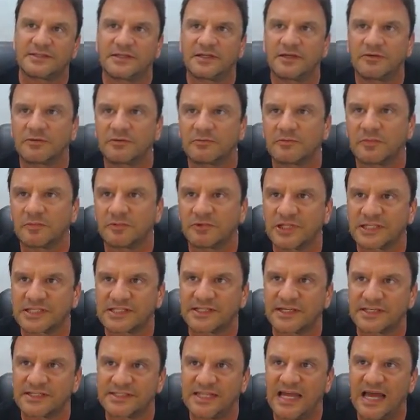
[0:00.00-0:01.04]
We'll
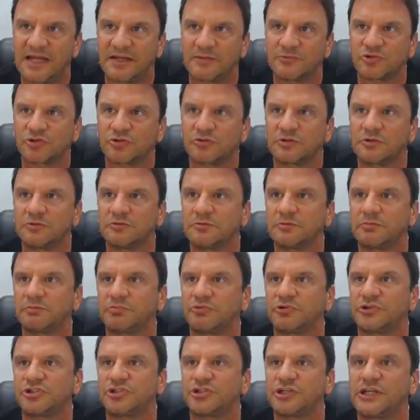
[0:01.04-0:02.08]
discuss that. I'm sure he wouldn't
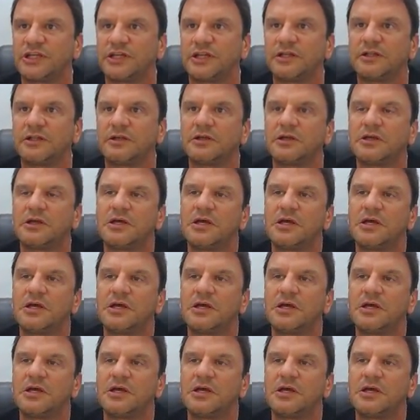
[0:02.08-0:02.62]
appreciate it.